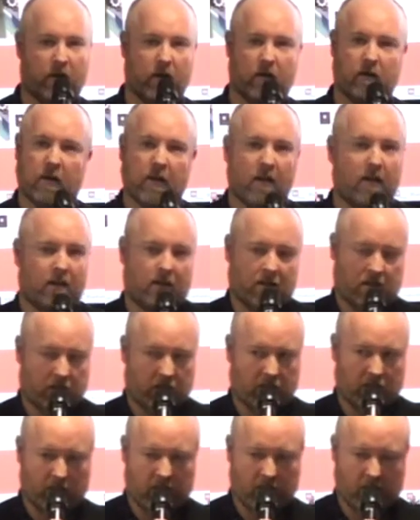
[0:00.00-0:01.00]
But
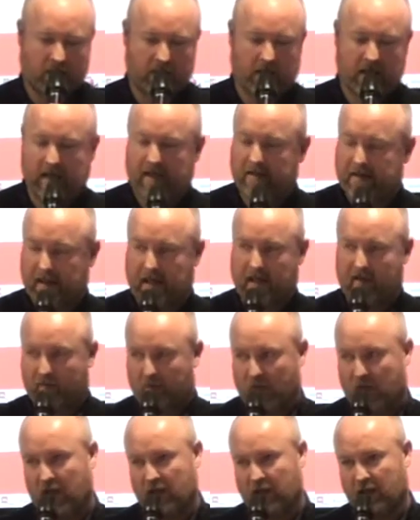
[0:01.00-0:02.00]
they need to give,
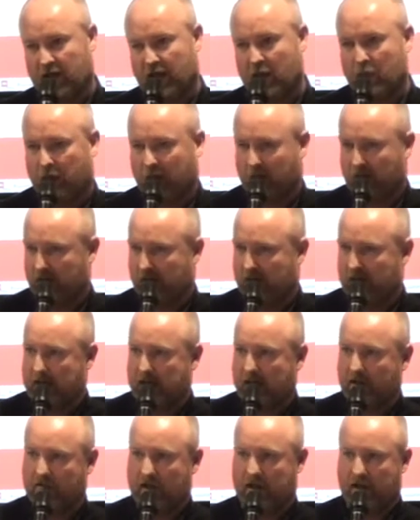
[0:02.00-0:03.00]
they need to think bigger than
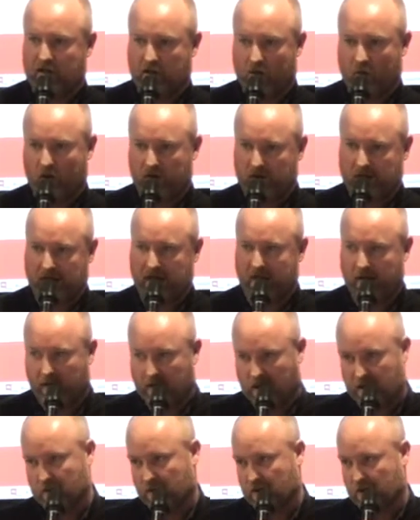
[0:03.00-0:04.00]
that if they actually want to get the
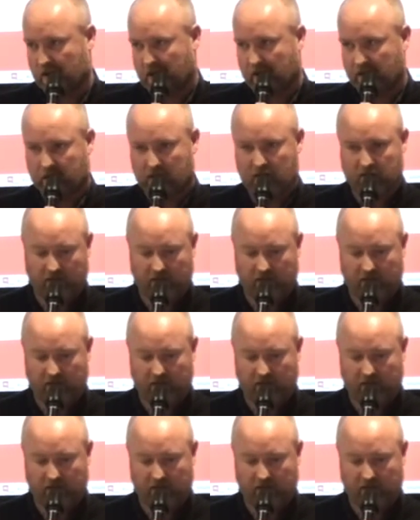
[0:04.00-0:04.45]
customer's data.